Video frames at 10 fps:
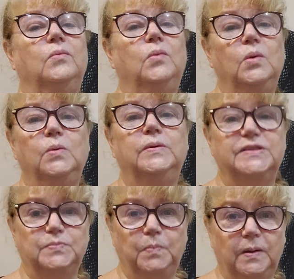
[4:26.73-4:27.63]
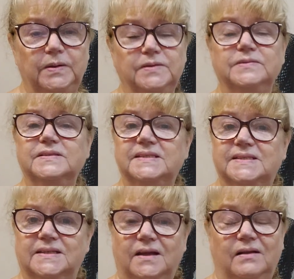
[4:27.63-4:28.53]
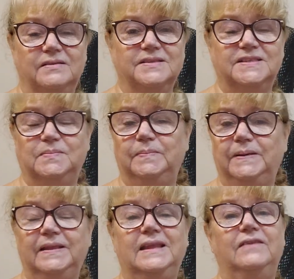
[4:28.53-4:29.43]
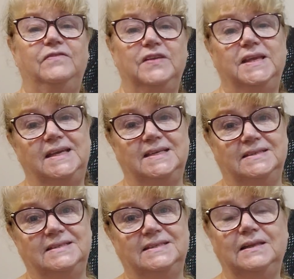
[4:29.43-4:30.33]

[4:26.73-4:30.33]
walrus bones, skulls, been there for years.